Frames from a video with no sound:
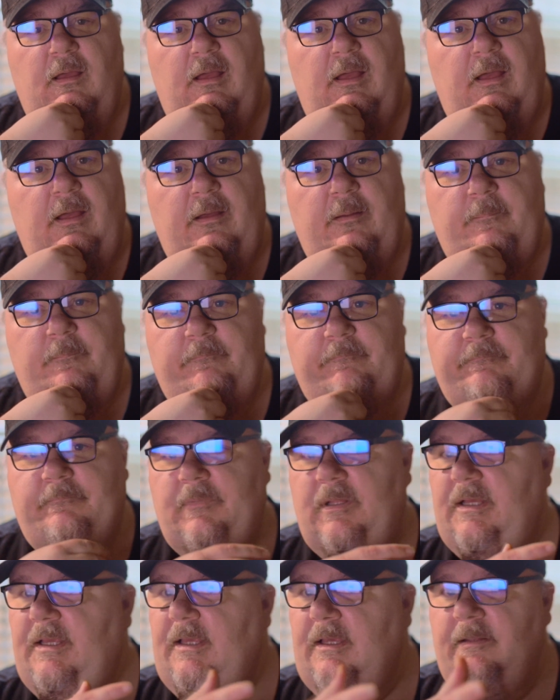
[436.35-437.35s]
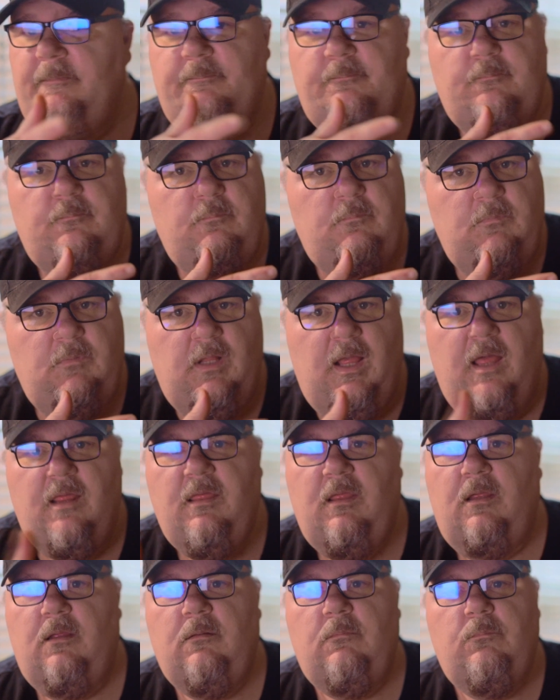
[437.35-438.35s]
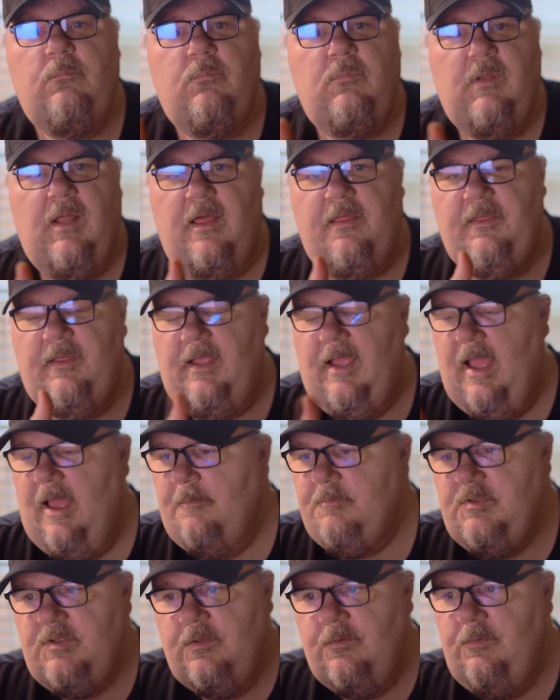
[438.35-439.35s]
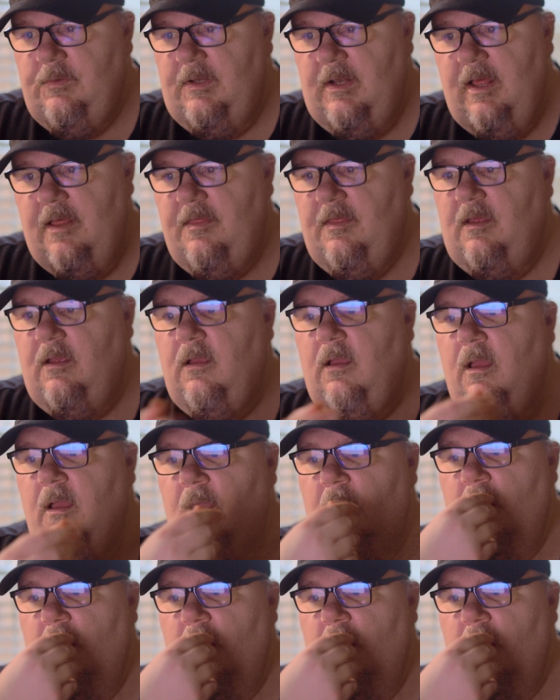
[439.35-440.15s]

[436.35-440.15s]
Again, nothing, absolutely nothing.